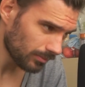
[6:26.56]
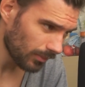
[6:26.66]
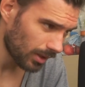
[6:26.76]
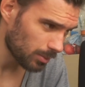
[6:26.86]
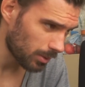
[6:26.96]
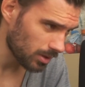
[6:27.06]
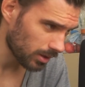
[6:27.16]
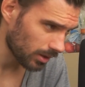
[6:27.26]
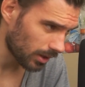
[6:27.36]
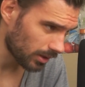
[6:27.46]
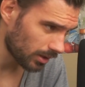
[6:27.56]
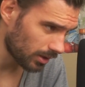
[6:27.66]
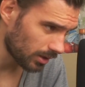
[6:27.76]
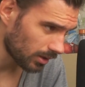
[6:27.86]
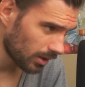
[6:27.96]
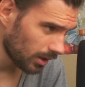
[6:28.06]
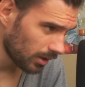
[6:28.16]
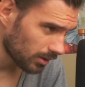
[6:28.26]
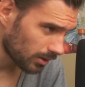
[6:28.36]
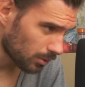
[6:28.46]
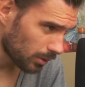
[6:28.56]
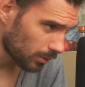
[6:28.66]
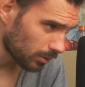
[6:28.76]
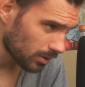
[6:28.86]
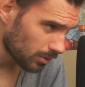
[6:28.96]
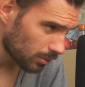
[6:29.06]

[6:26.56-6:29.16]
Especially like here, the trade was